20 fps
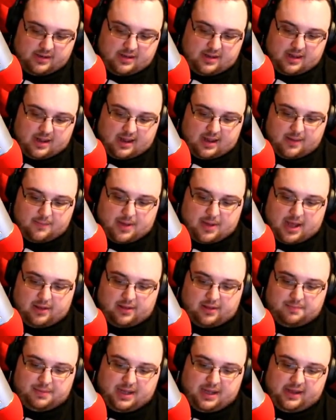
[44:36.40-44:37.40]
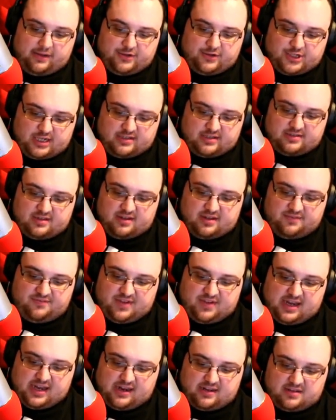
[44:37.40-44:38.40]
I'll apologize to the
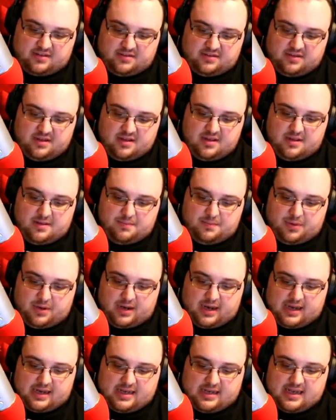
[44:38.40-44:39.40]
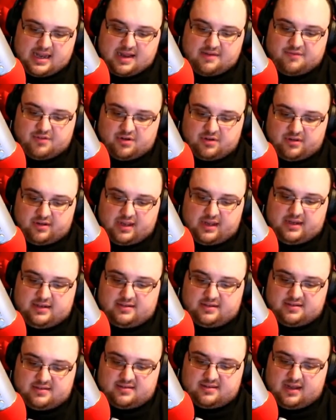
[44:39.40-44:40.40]
fans, but I never like
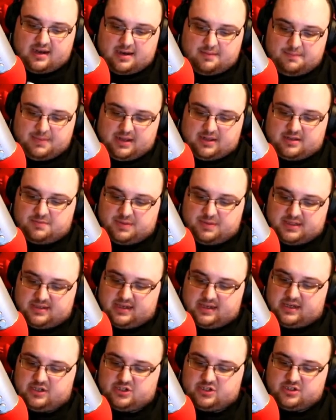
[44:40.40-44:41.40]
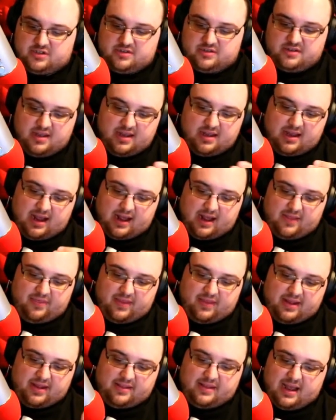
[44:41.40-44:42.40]
to set up expectations and
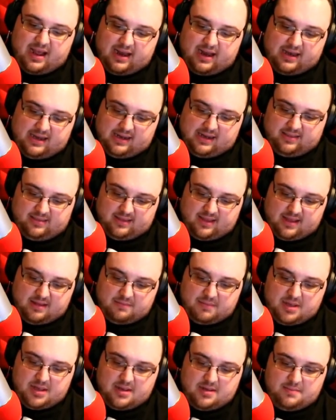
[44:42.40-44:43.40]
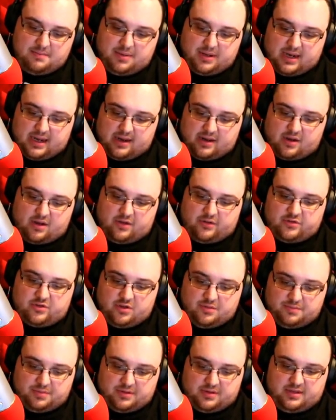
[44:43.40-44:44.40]
then not hit them. But I
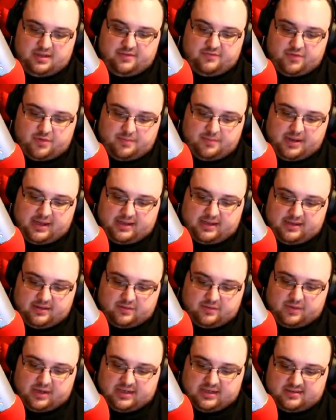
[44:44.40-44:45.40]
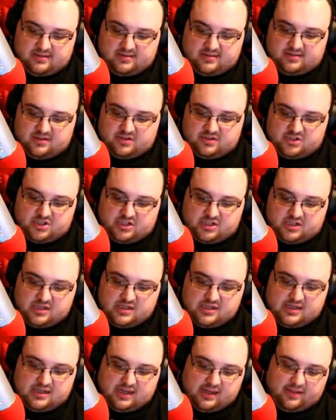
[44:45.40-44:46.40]
also believe we're making the right decision
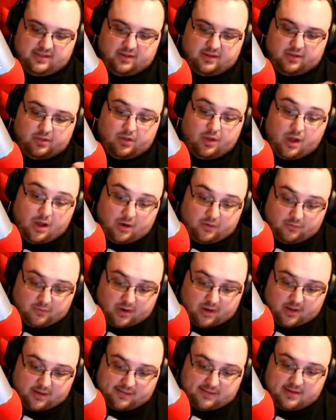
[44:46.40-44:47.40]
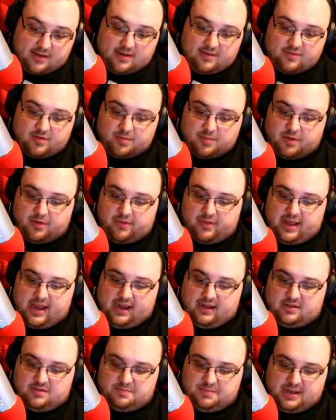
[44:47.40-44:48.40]
in the long run for both
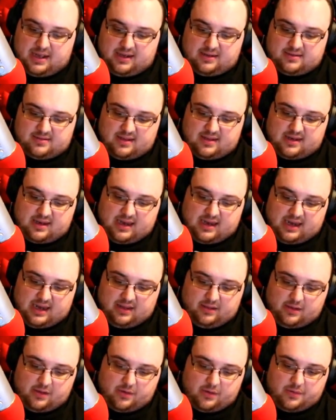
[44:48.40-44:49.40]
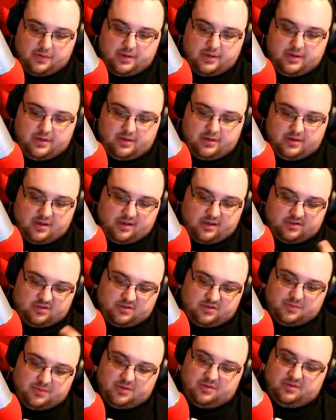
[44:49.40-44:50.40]
Xbox and Halo
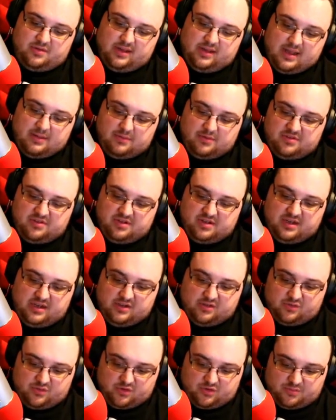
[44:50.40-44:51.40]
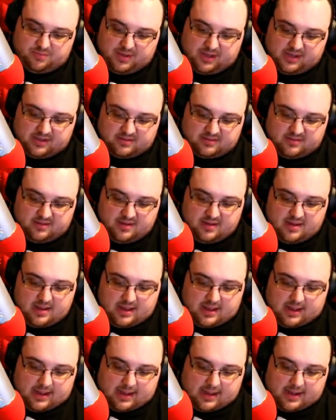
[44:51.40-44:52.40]
customers. And that was in his response
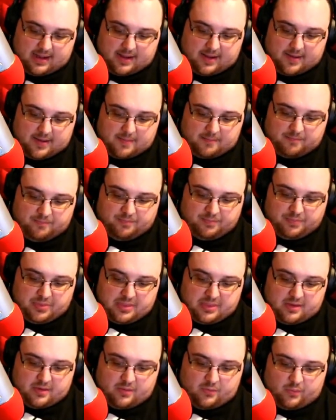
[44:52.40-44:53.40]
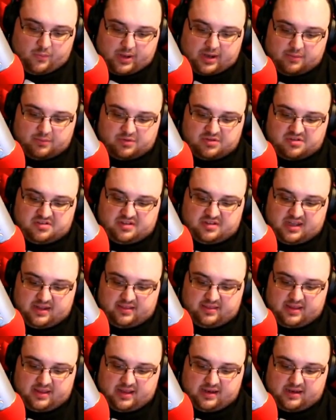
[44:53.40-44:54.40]
when it was
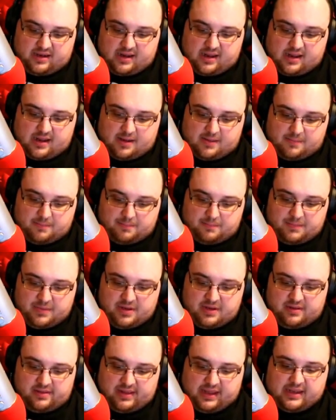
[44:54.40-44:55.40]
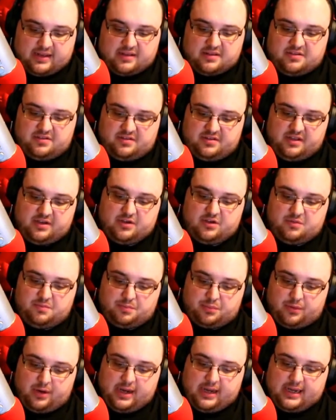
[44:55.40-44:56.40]
said that they considered
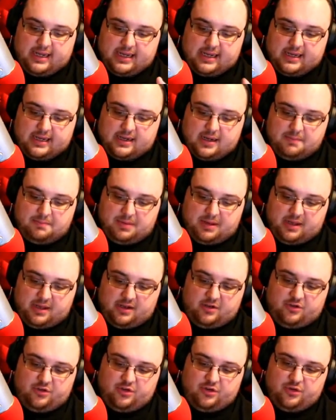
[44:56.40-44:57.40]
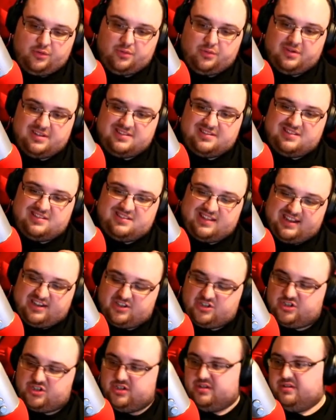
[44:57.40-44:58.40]
breaking it up into
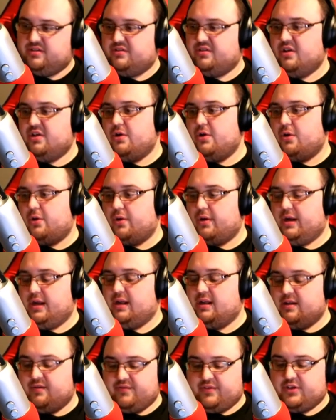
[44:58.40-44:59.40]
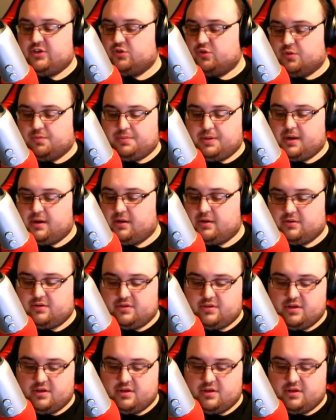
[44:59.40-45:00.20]
sections or individual parts.